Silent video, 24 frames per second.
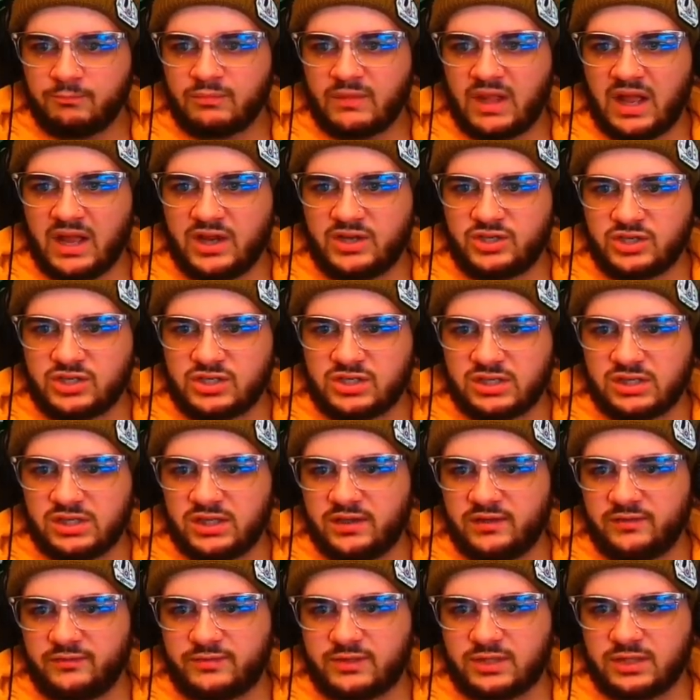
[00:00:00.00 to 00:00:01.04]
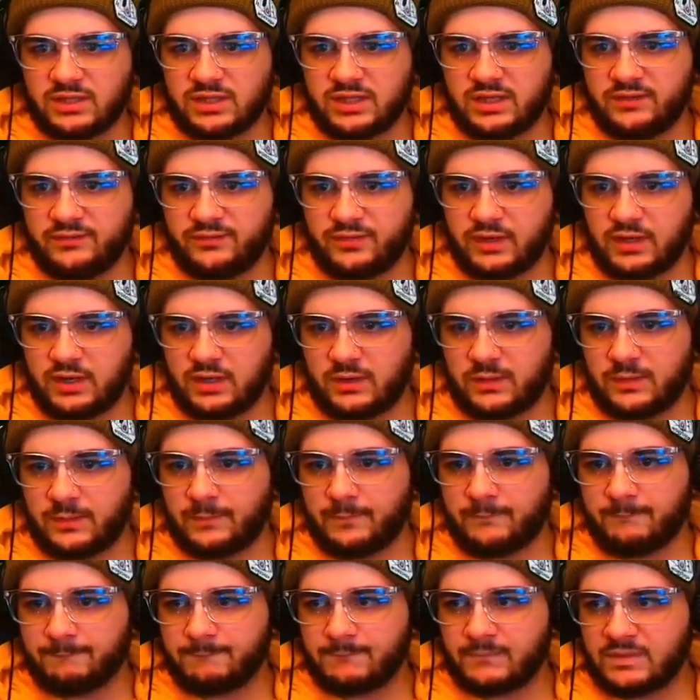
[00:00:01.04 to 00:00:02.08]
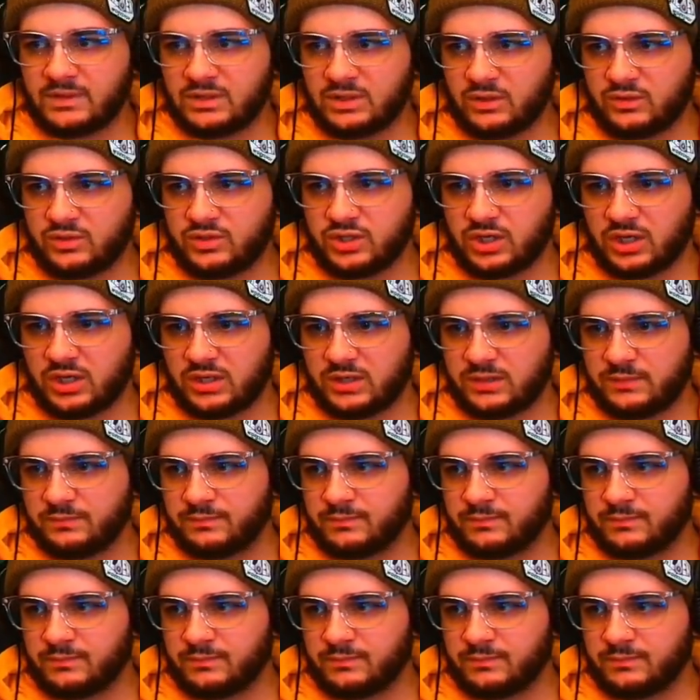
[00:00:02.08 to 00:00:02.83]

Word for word: I just live to live, you know? Don't y'all?